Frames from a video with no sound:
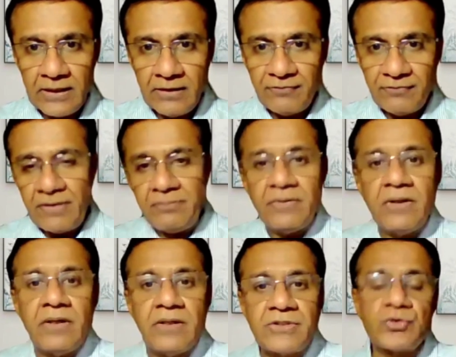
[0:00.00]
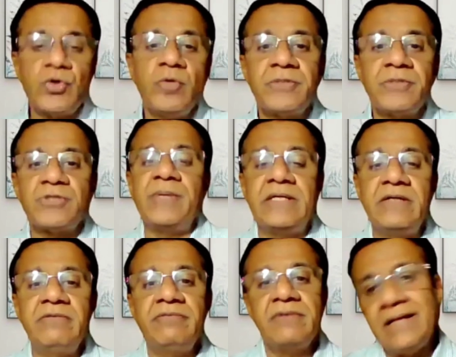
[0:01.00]
from a store
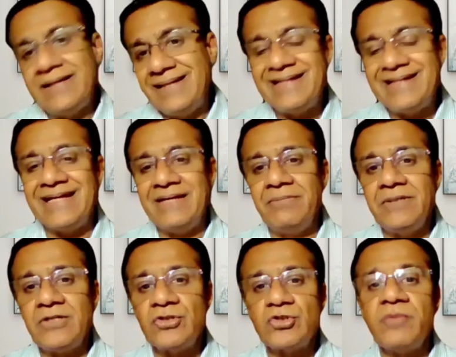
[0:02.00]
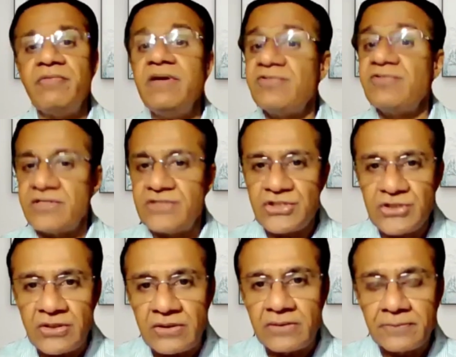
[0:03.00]
perspective, at that time, it used to be very
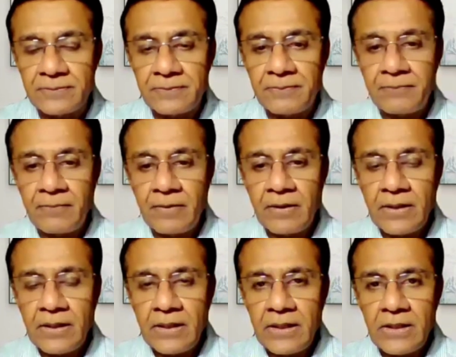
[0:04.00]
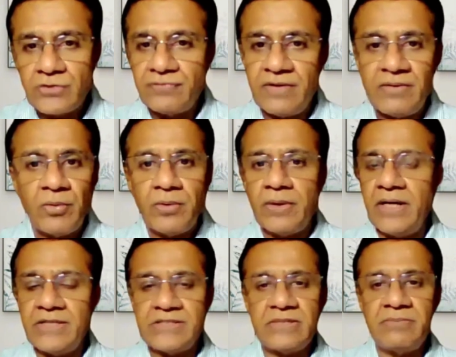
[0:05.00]
transactional. So if I want to hire
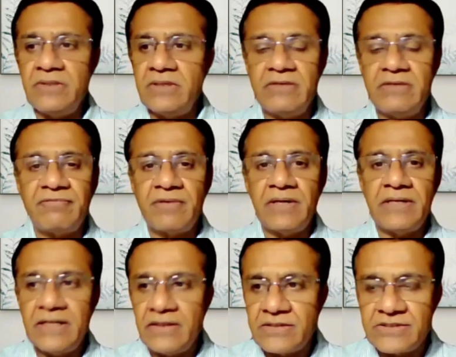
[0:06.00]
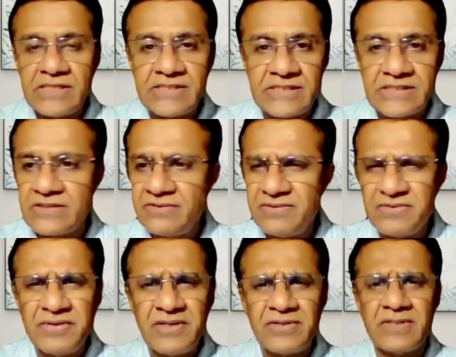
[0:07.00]
somebody at the front end, the sales executive, it was a
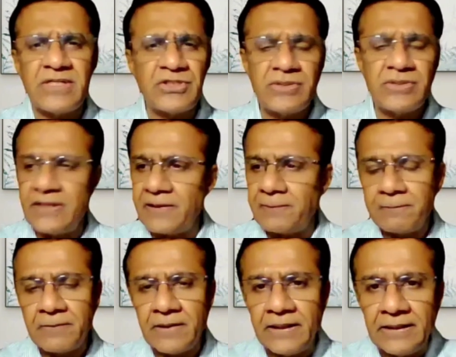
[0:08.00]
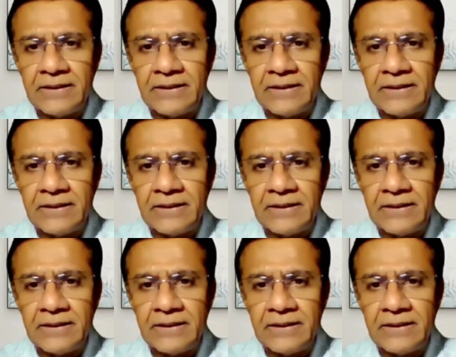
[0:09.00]
very transactional thing, right?